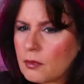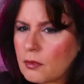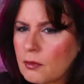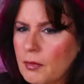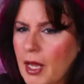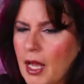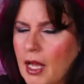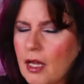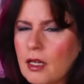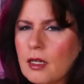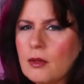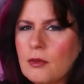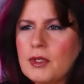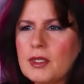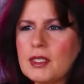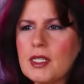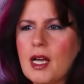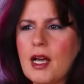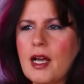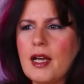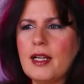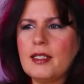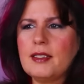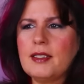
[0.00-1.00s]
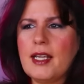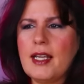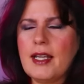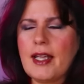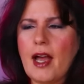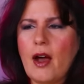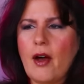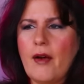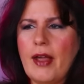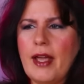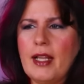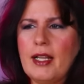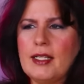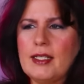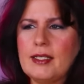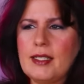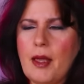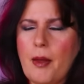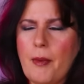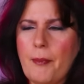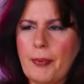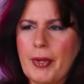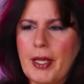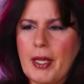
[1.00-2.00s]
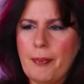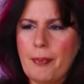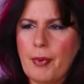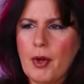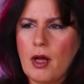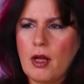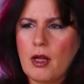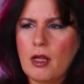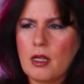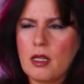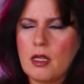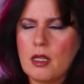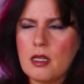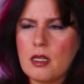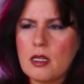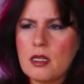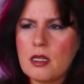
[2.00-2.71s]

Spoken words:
Malcolm was gonna take out innocent people?